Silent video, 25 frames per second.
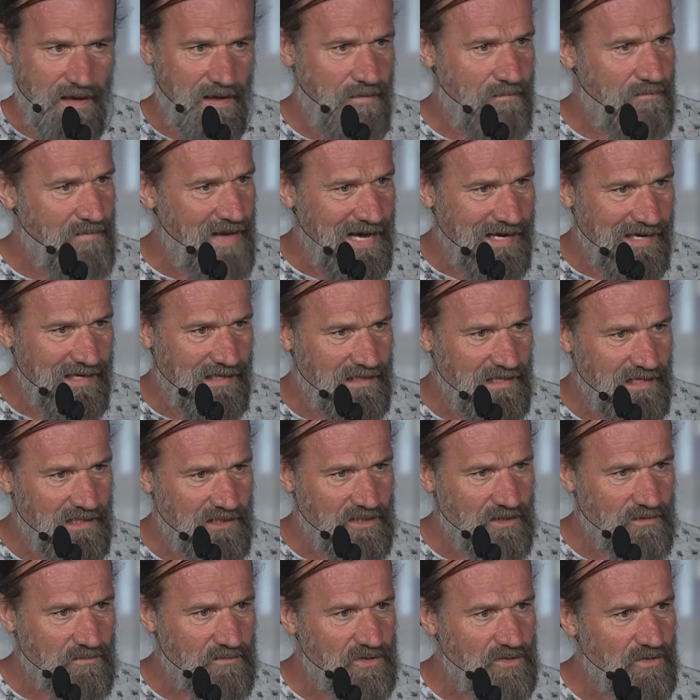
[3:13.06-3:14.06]

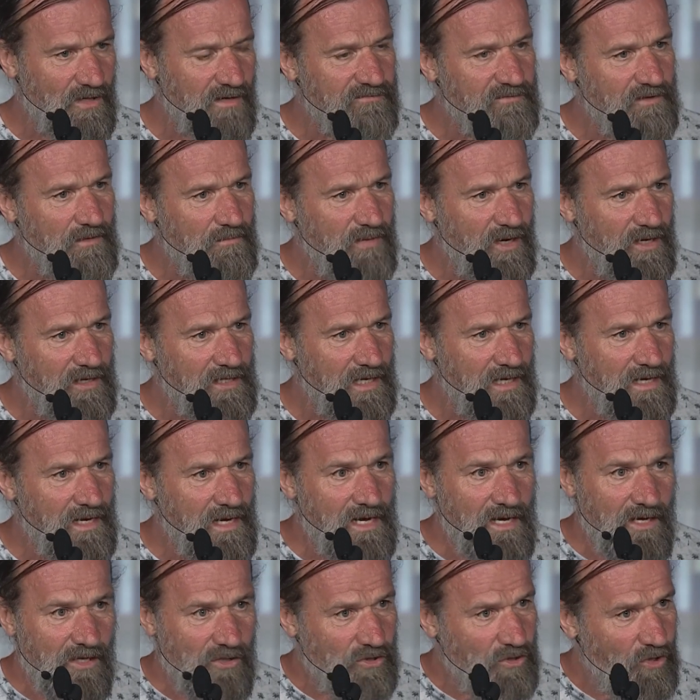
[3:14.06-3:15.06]
mechanisms of the body
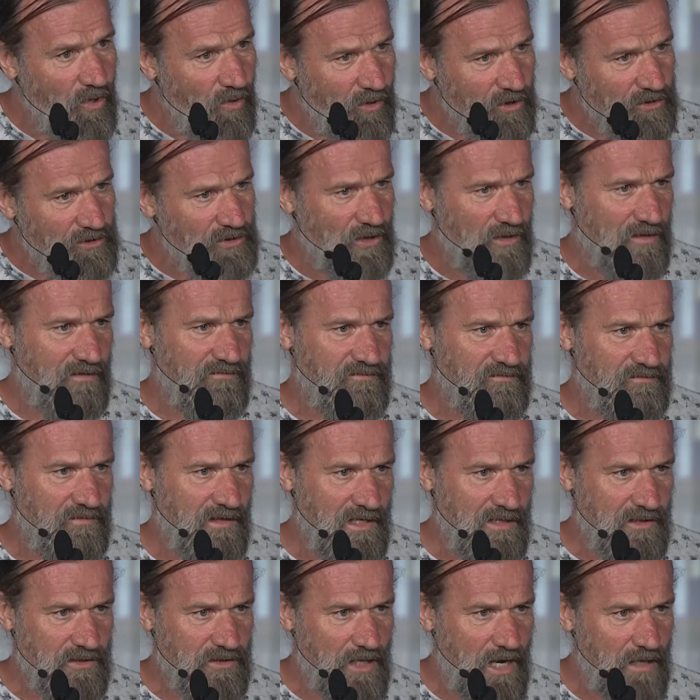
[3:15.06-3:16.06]
thought of
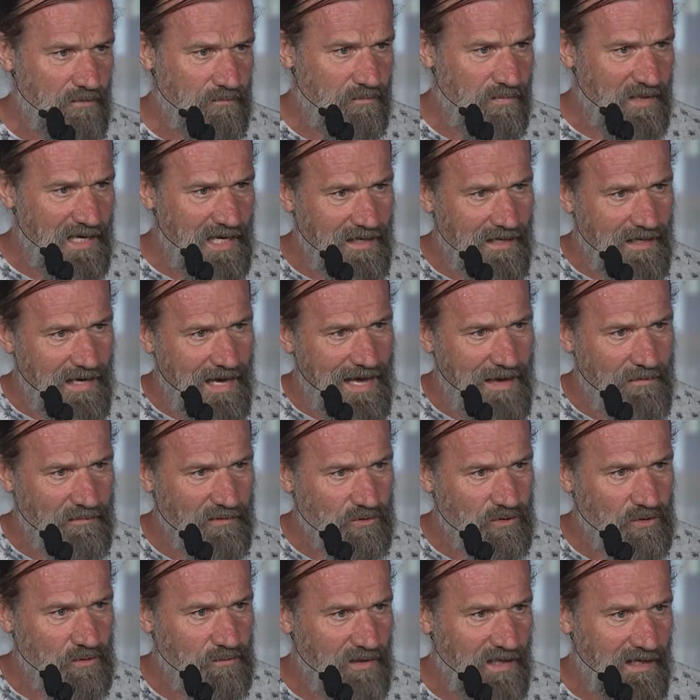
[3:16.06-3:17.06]
not being
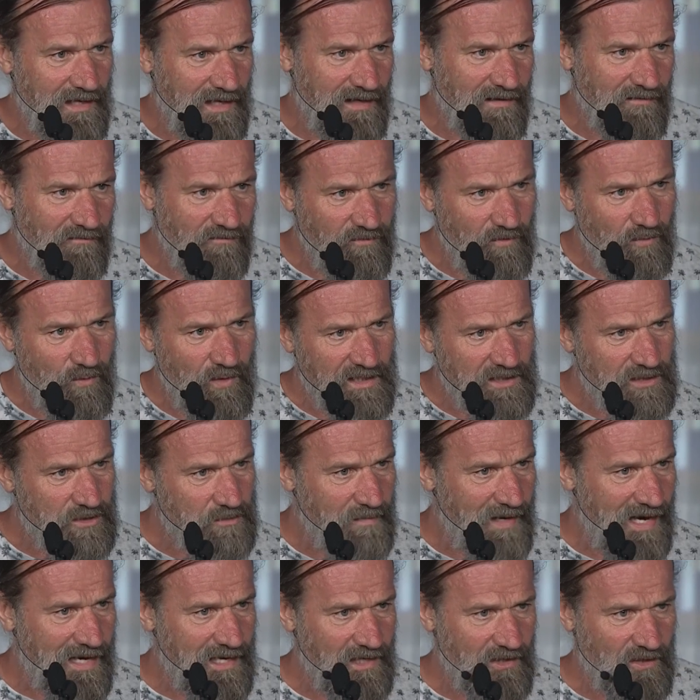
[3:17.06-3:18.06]
able to be influenced
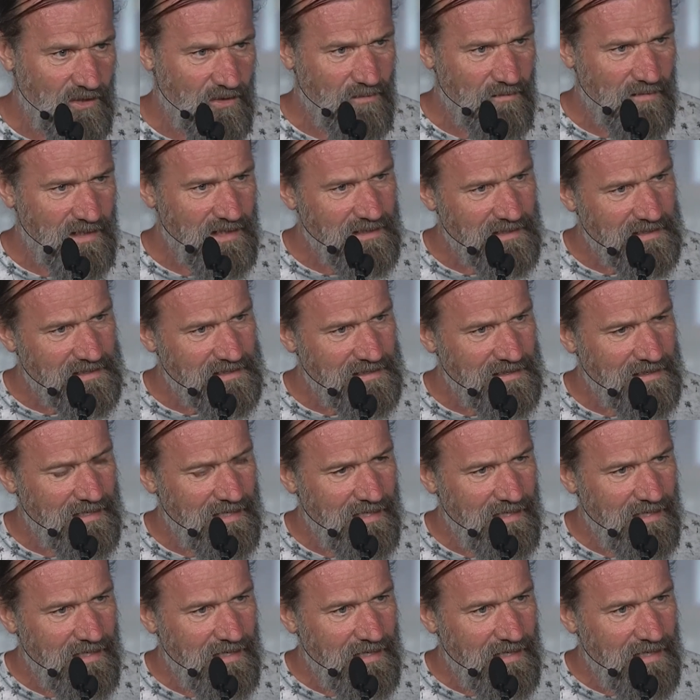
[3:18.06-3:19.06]
by humans.
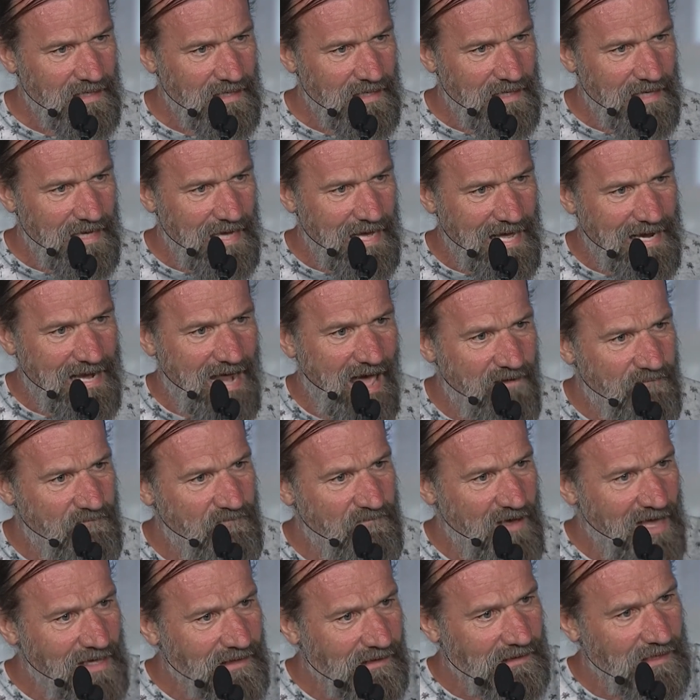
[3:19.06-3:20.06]
And I
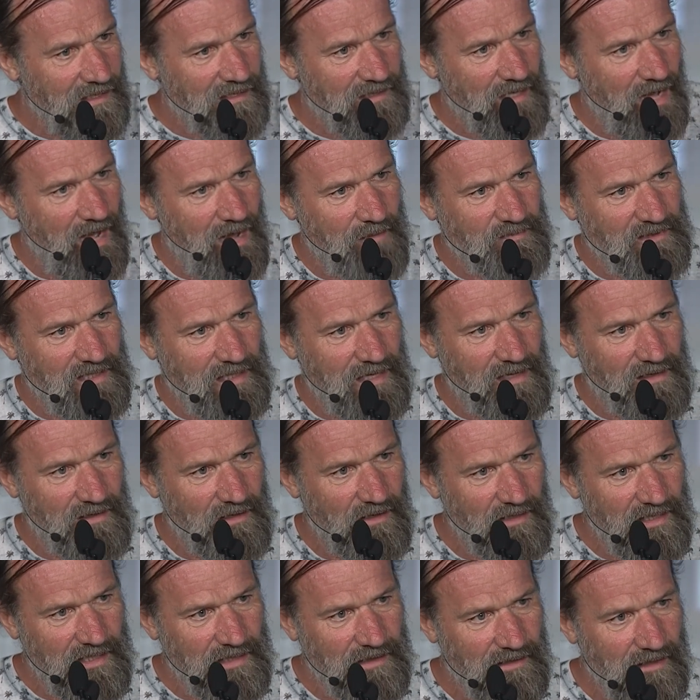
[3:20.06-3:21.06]
felt it up there
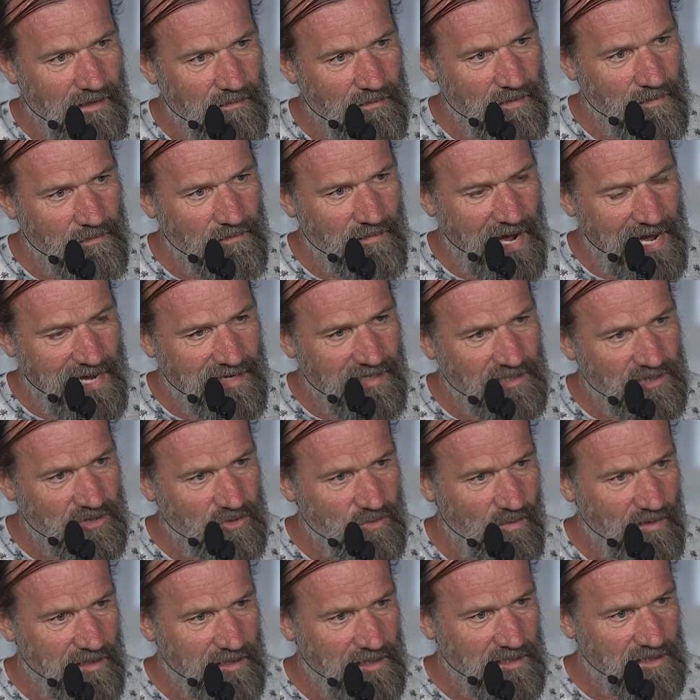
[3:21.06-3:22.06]
in minus
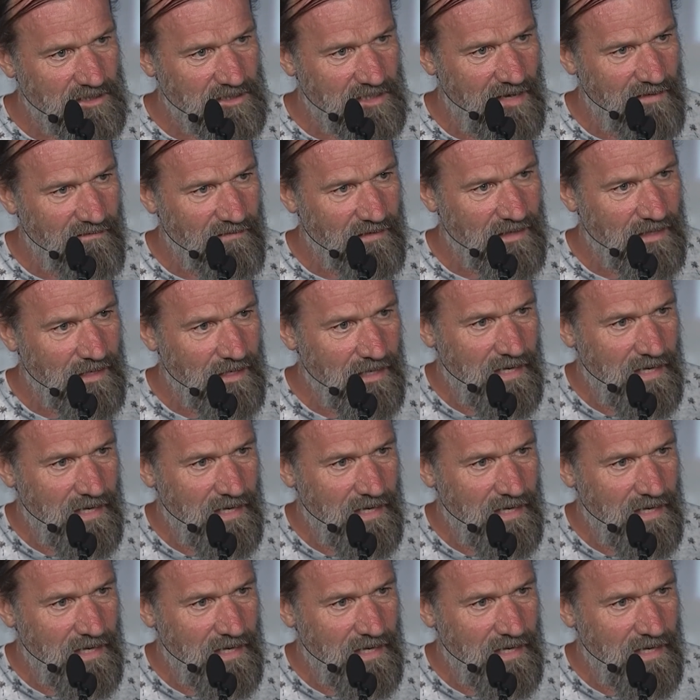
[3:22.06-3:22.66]
27,